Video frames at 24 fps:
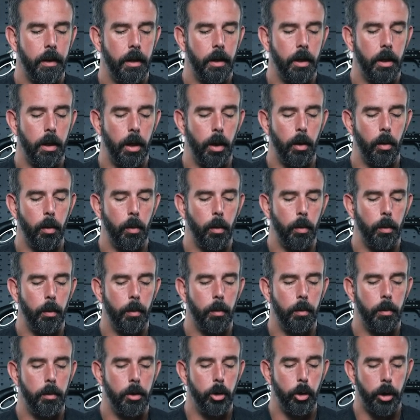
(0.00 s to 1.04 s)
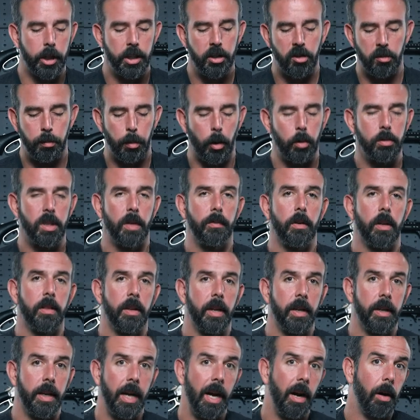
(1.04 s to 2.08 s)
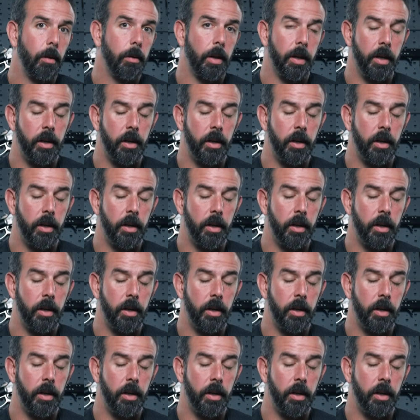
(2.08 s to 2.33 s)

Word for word: you know, you can just bolt everything down